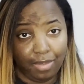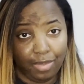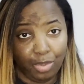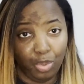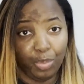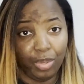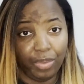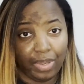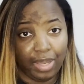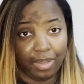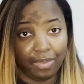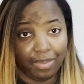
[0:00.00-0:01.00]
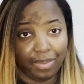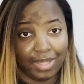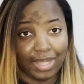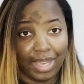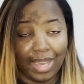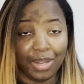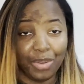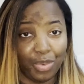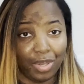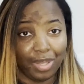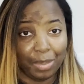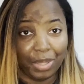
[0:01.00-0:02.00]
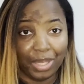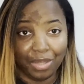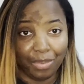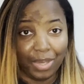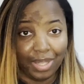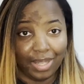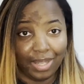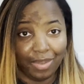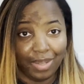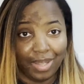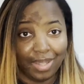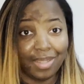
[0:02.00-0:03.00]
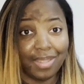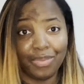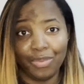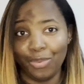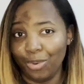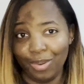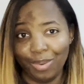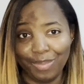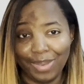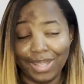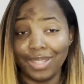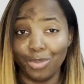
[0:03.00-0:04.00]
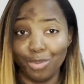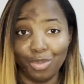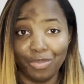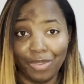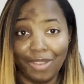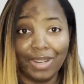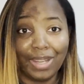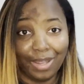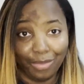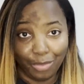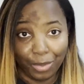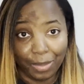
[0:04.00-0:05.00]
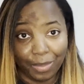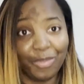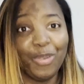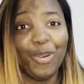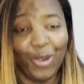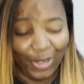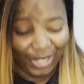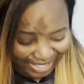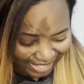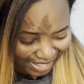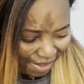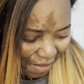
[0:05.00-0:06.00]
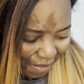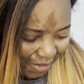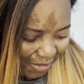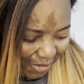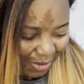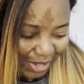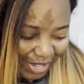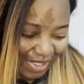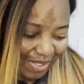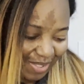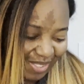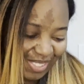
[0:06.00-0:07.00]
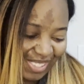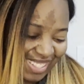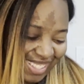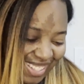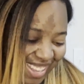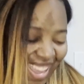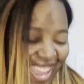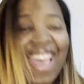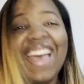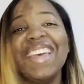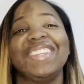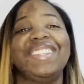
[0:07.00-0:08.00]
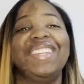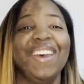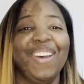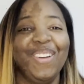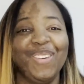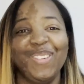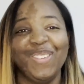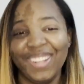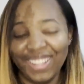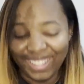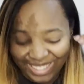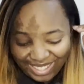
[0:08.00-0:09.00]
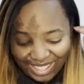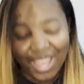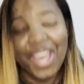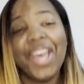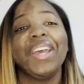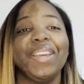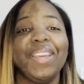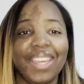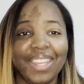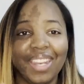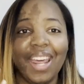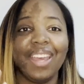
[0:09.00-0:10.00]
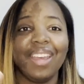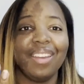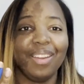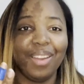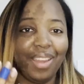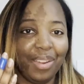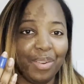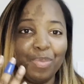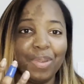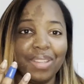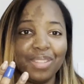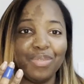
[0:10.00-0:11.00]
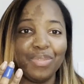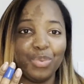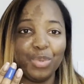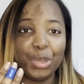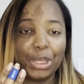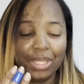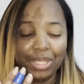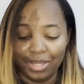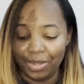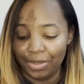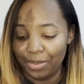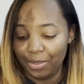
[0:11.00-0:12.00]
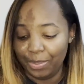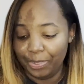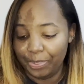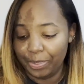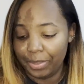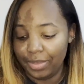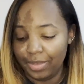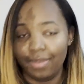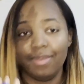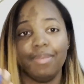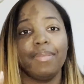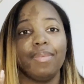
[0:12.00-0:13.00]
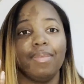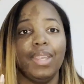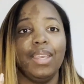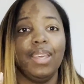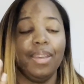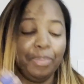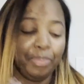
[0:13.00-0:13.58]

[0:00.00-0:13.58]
3.5, because I added 1, but I didn't write it down. This is 4. I said 3.5, but I got 4 goals. So, and I hurt myself at work. So, yeah.